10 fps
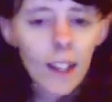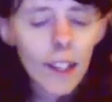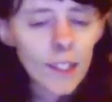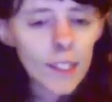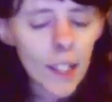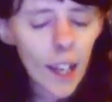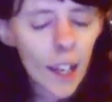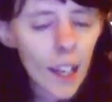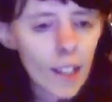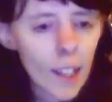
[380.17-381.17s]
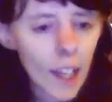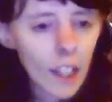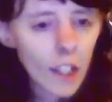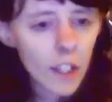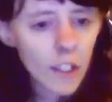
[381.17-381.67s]
and
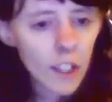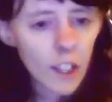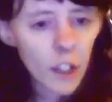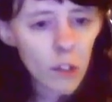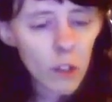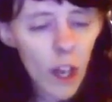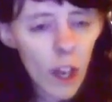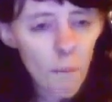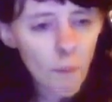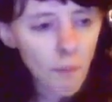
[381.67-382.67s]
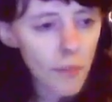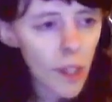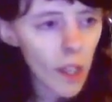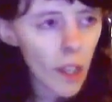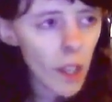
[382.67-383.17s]
they did a
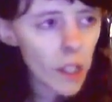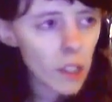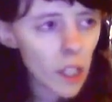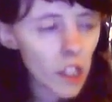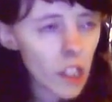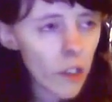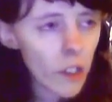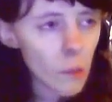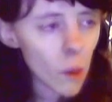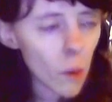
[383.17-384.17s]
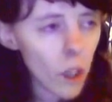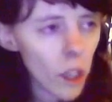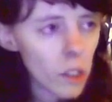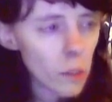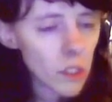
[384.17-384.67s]
they started showing them all,
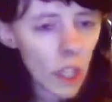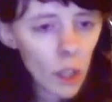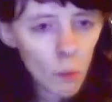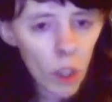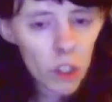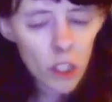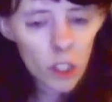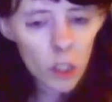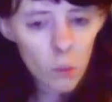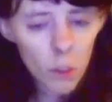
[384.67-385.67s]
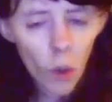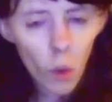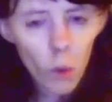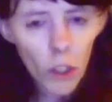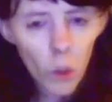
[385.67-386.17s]
so we started watching them. Not
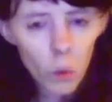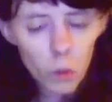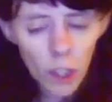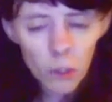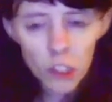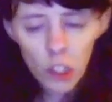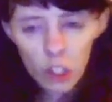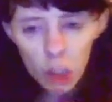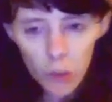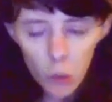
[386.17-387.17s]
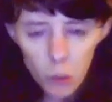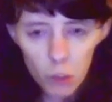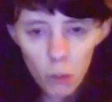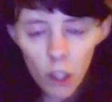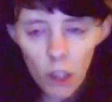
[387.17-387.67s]
all in all, they were showing them in
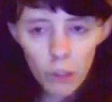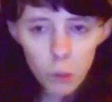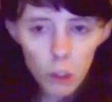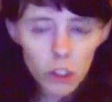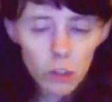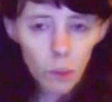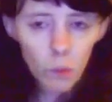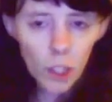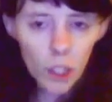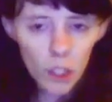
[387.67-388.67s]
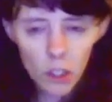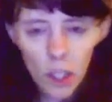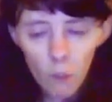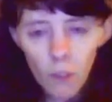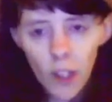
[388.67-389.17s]
order, but we was watching them when we could.
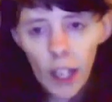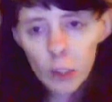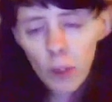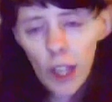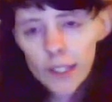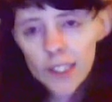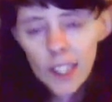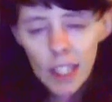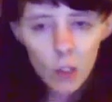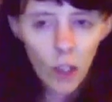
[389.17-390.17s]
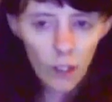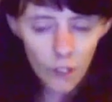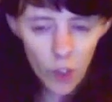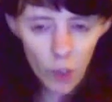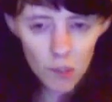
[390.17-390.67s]
We realised we hadn't seen quite a
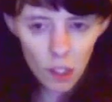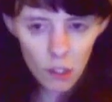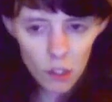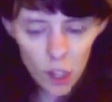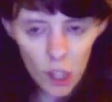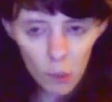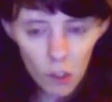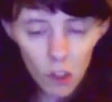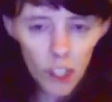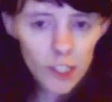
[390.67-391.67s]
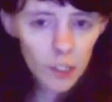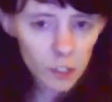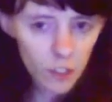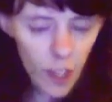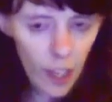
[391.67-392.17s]
few episodes. We called
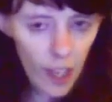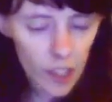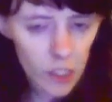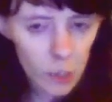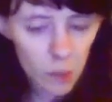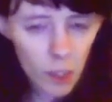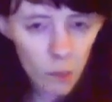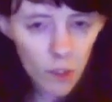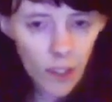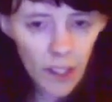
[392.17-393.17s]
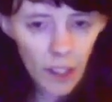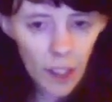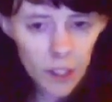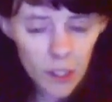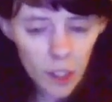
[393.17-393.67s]
ourselves fans, but then we
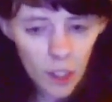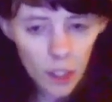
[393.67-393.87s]
realised,